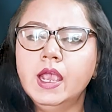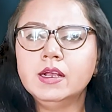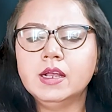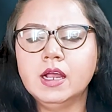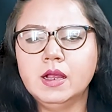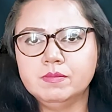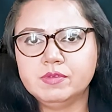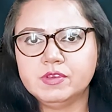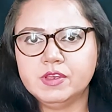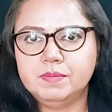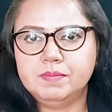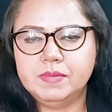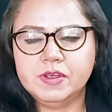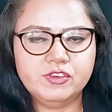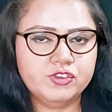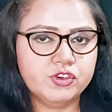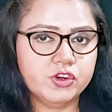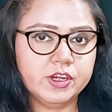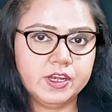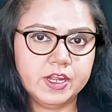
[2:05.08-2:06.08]
comes in
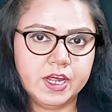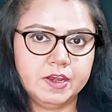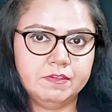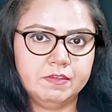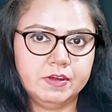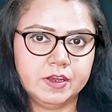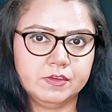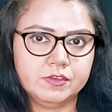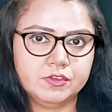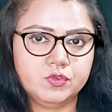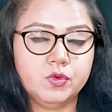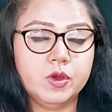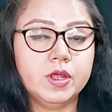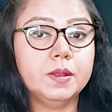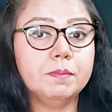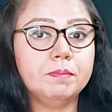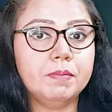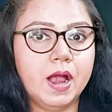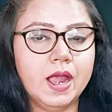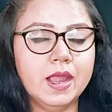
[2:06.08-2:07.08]
picture derivatives where
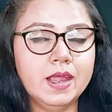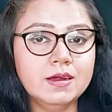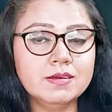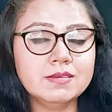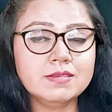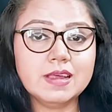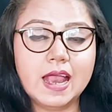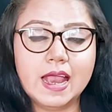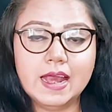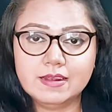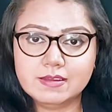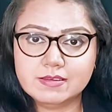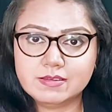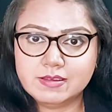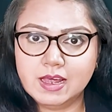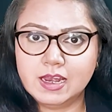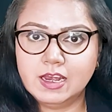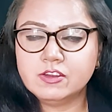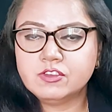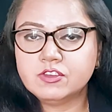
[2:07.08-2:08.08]
the buyers and the
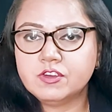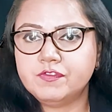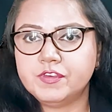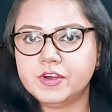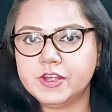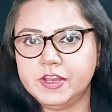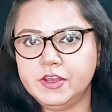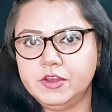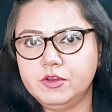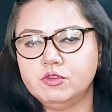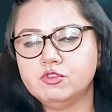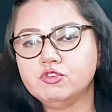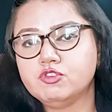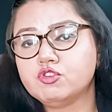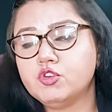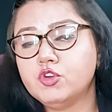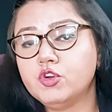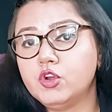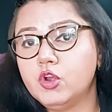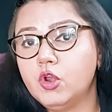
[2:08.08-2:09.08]
sellers of potatoes
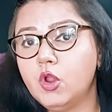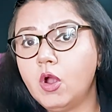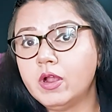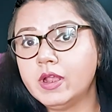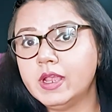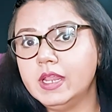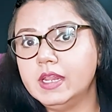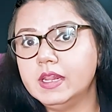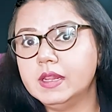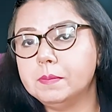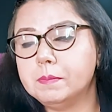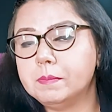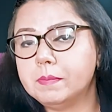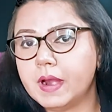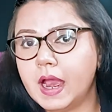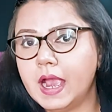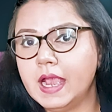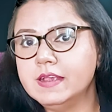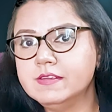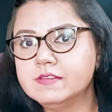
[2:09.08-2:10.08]
could lock in the
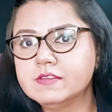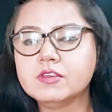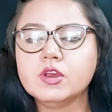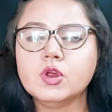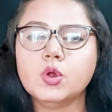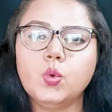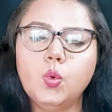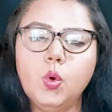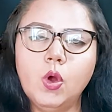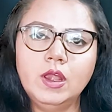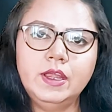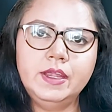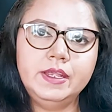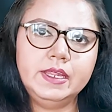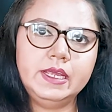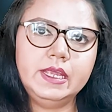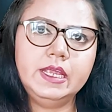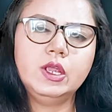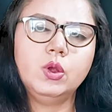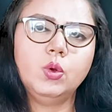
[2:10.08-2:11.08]
price,
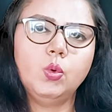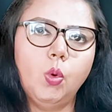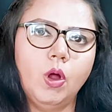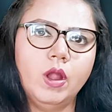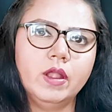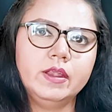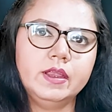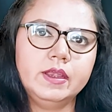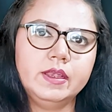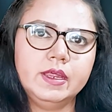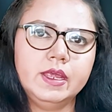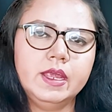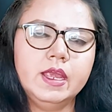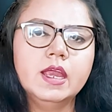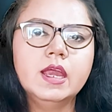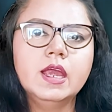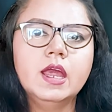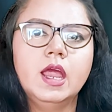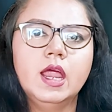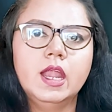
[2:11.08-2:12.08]
quality, quantity,
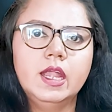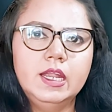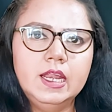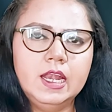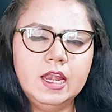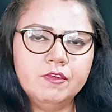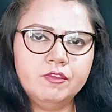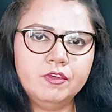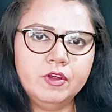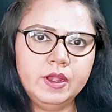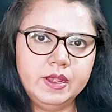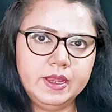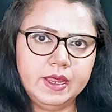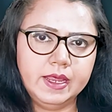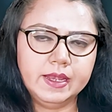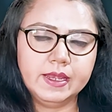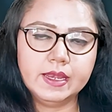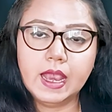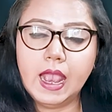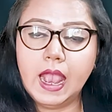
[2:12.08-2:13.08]
delivery
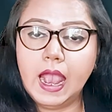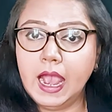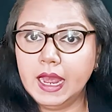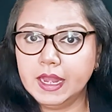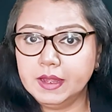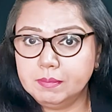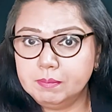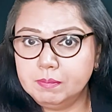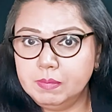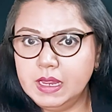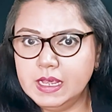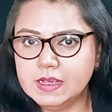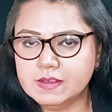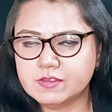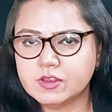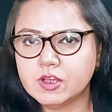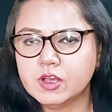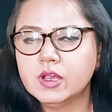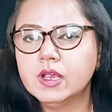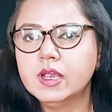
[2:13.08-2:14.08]
date and
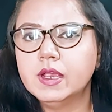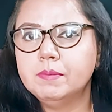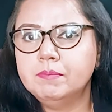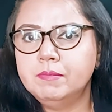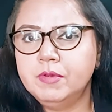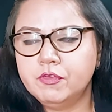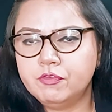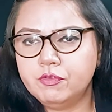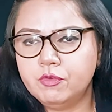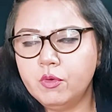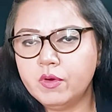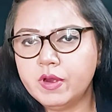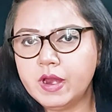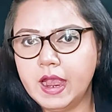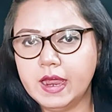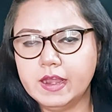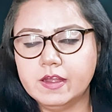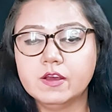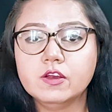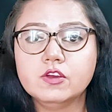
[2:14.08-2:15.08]
place
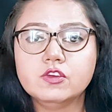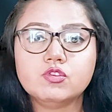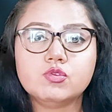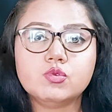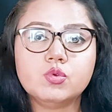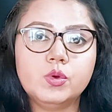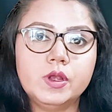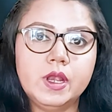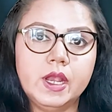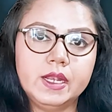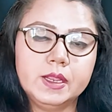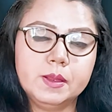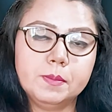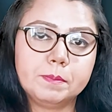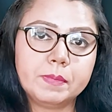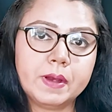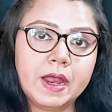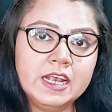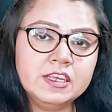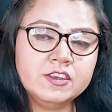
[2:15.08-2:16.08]
beforehand so that the
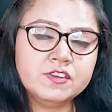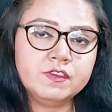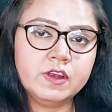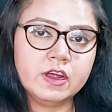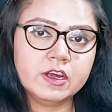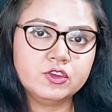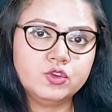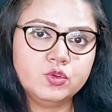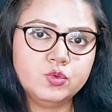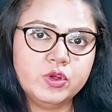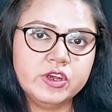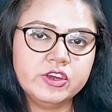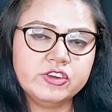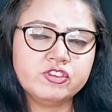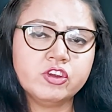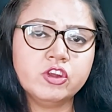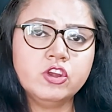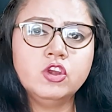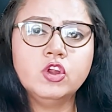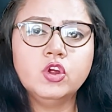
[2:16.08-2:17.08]
price
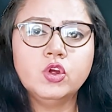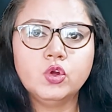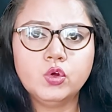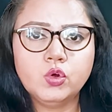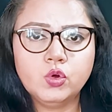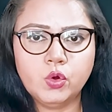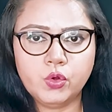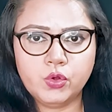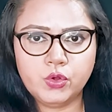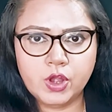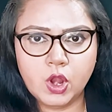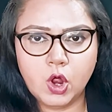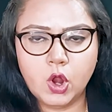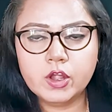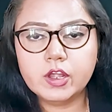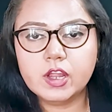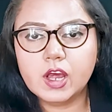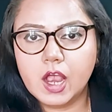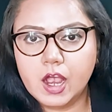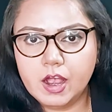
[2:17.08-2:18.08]
fluctuation could
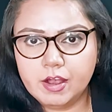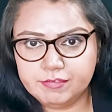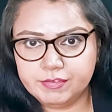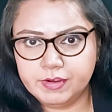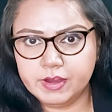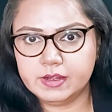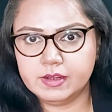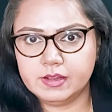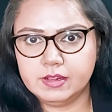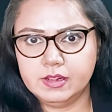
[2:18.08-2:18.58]
not affect